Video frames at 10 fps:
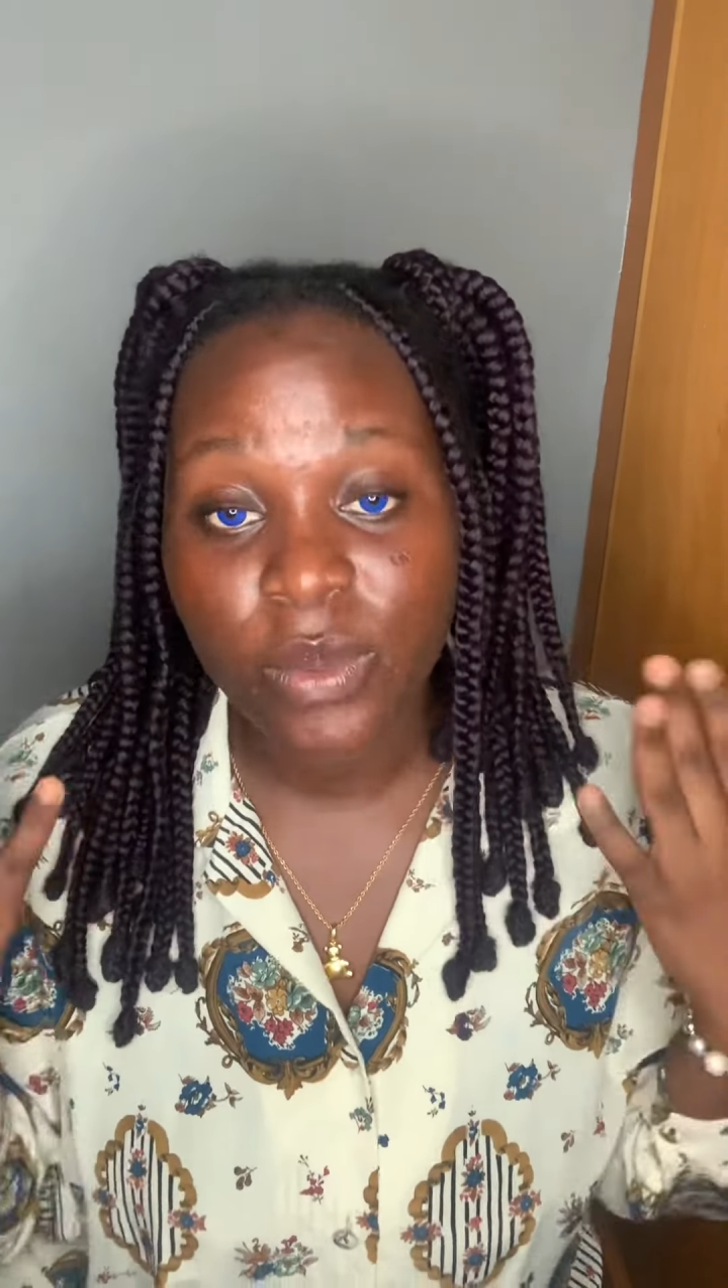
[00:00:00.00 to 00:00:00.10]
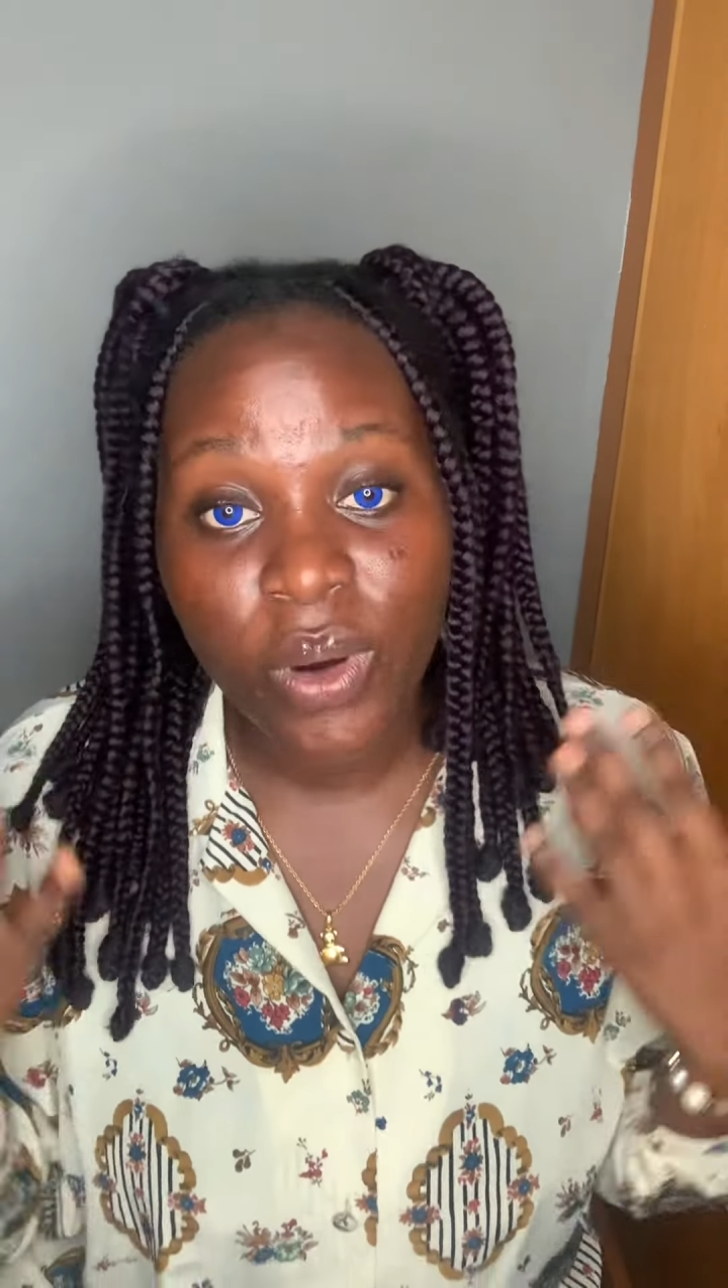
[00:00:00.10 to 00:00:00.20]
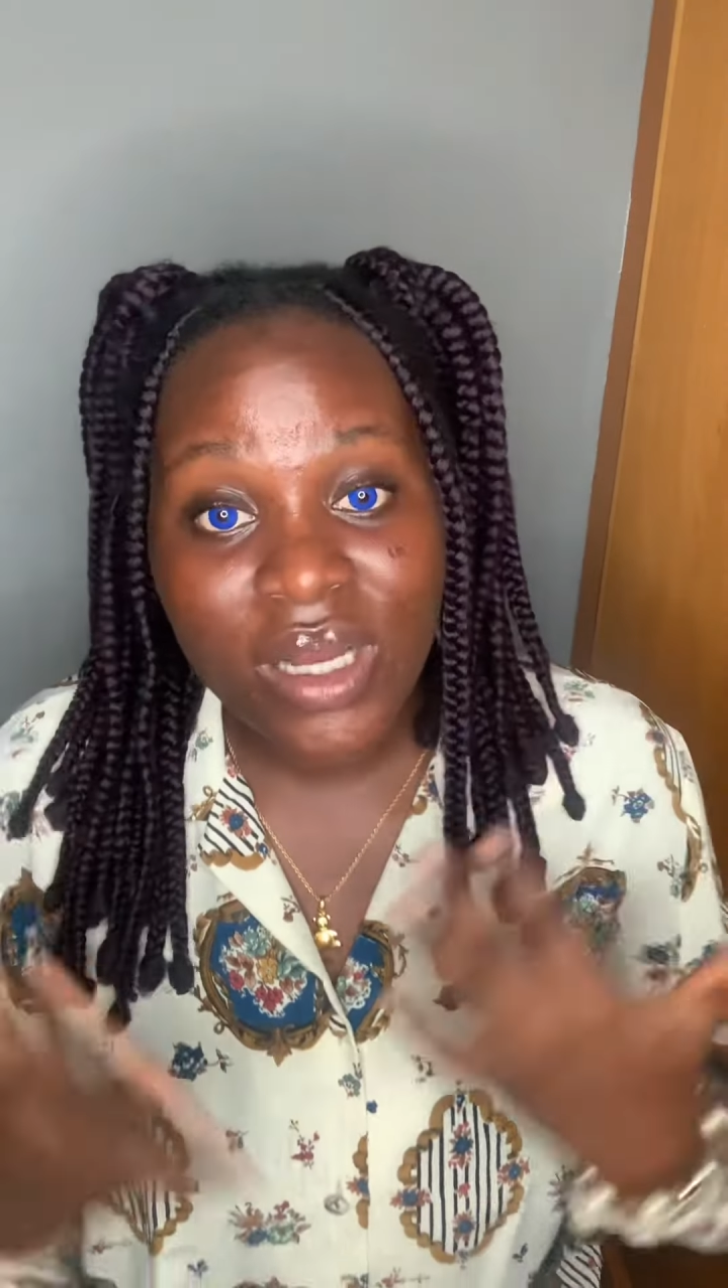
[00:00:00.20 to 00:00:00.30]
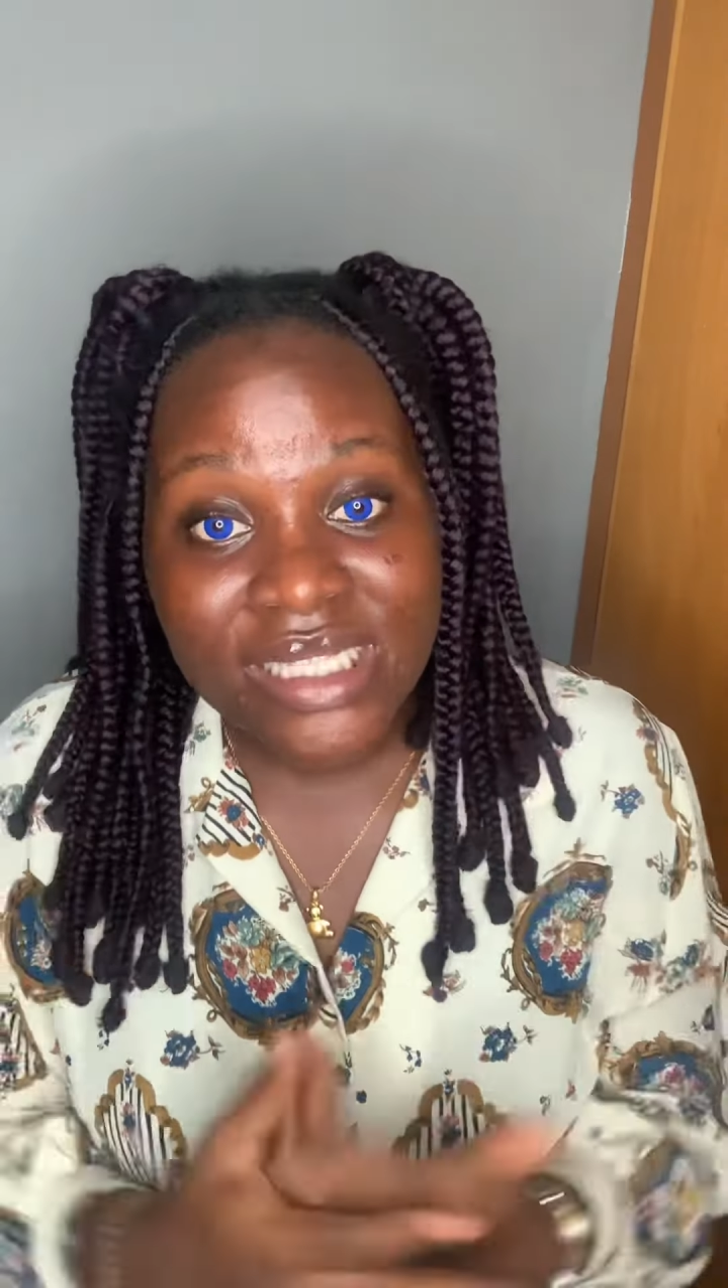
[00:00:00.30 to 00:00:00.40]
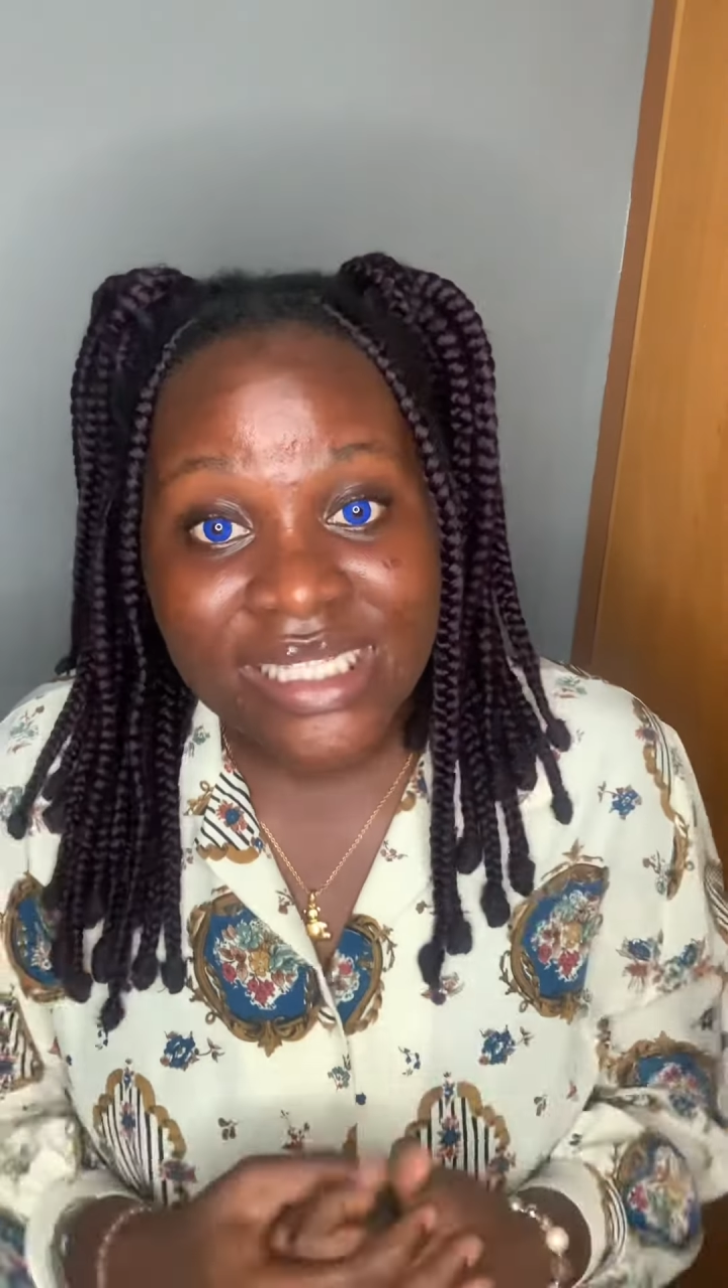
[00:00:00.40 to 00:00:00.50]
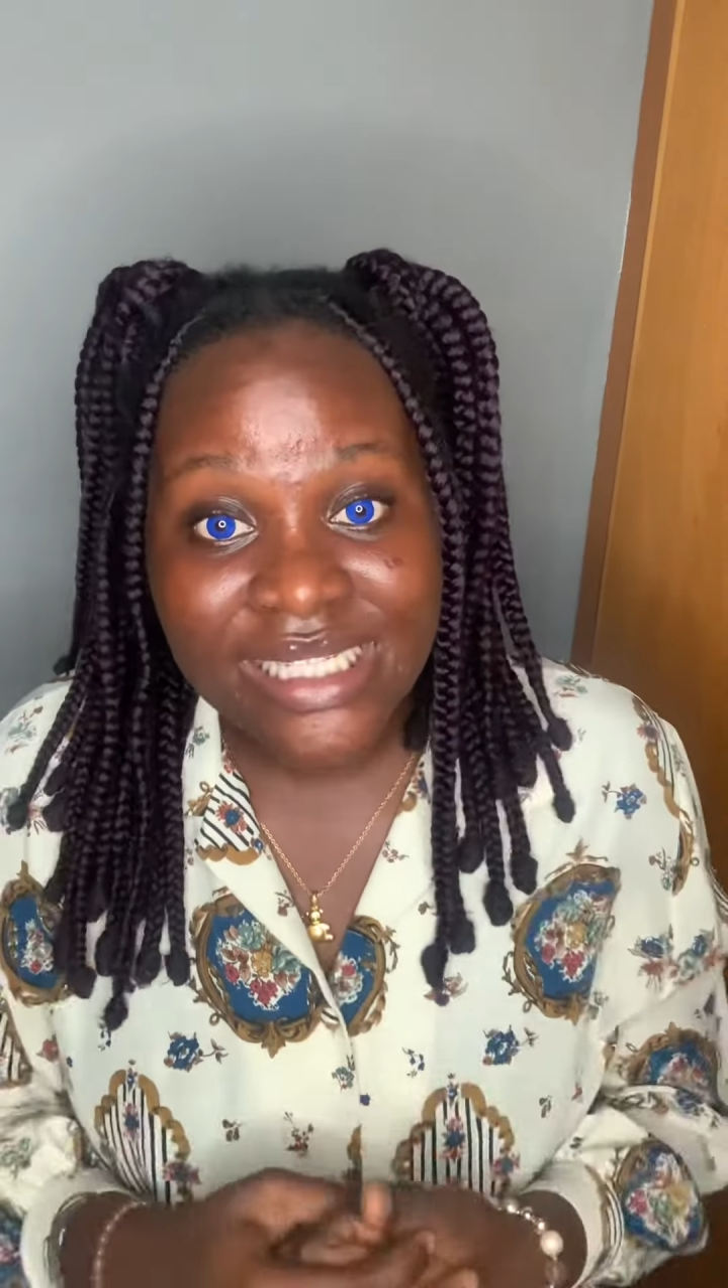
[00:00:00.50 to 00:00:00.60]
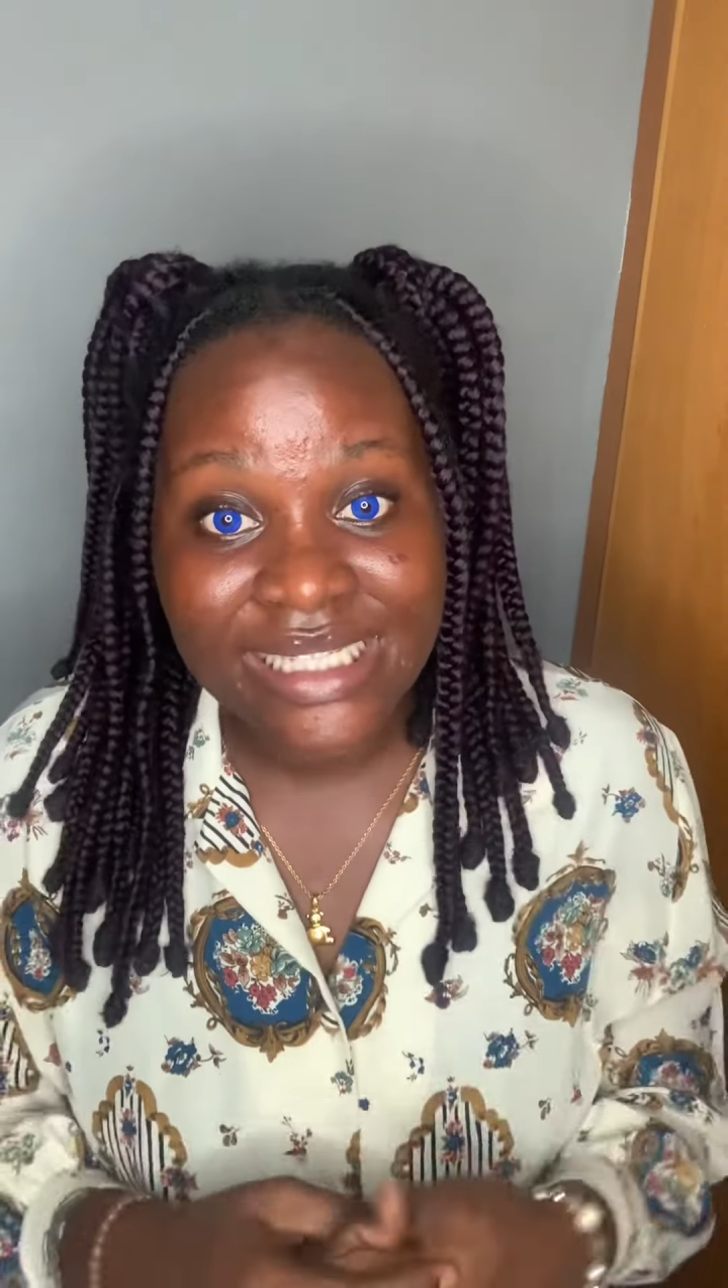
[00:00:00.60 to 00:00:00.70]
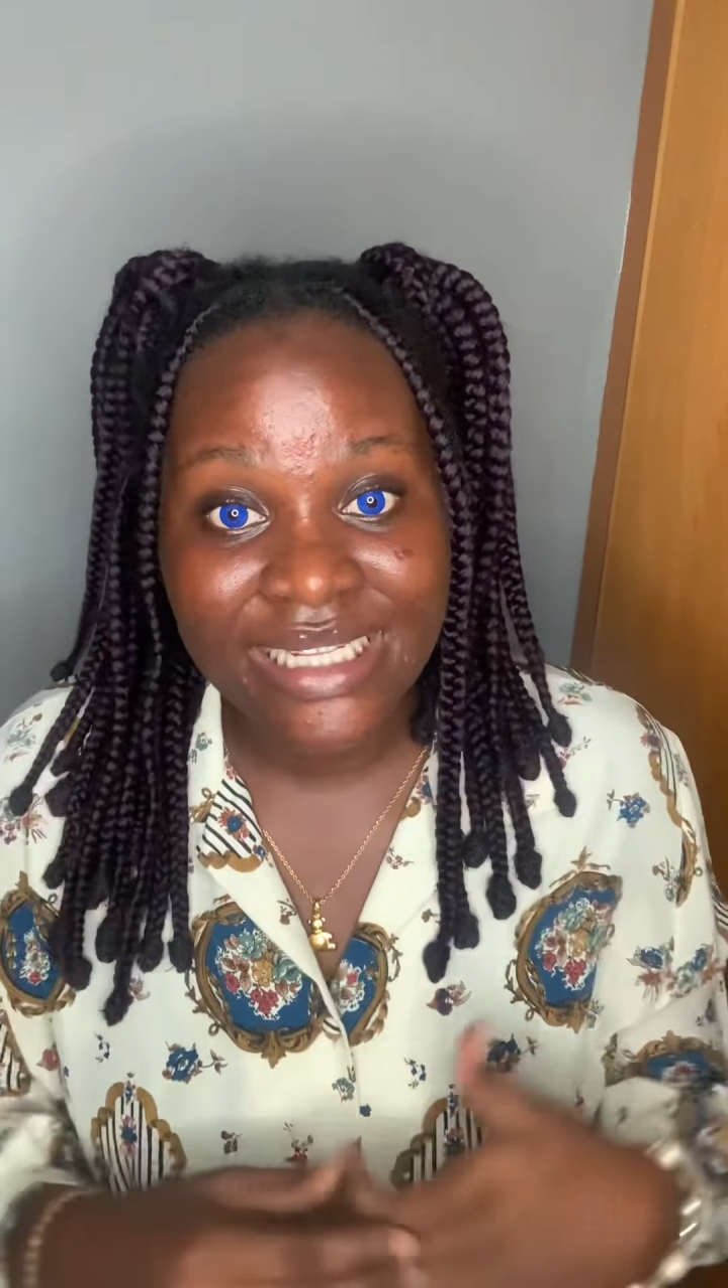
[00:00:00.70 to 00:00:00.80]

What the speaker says: person.